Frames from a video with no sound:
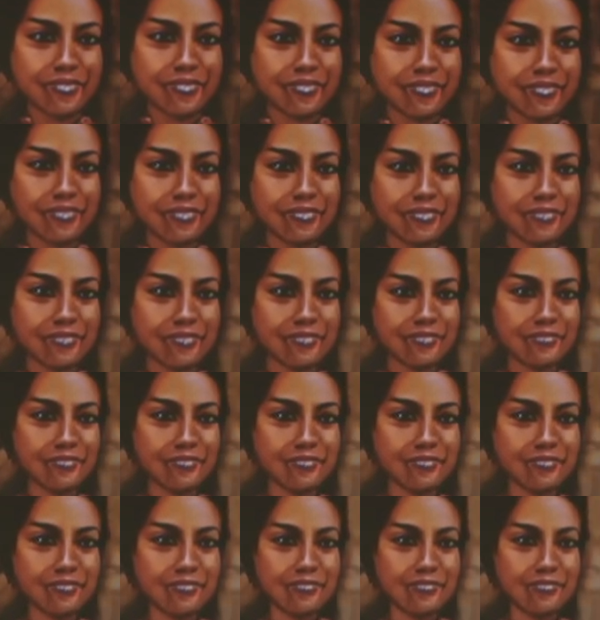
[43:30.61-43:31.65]

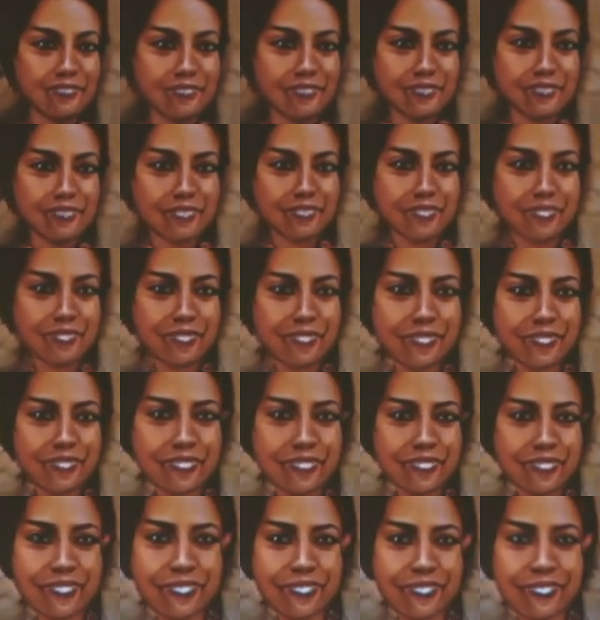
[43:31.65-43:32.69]

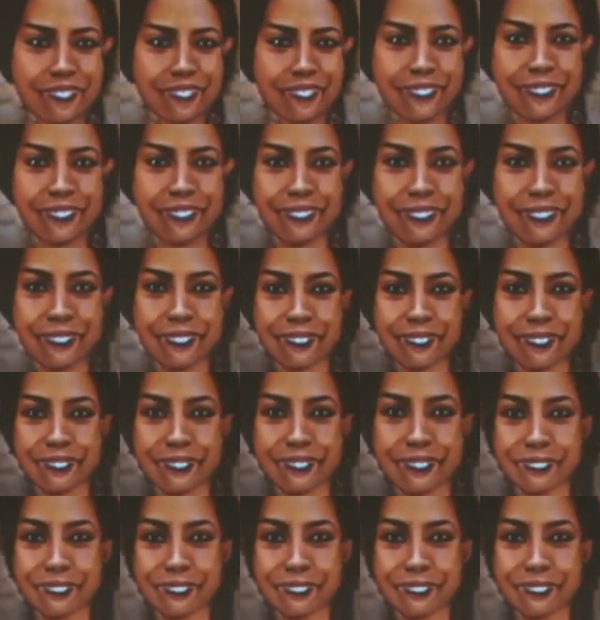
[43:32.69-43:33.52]
No one is speaking in this clip.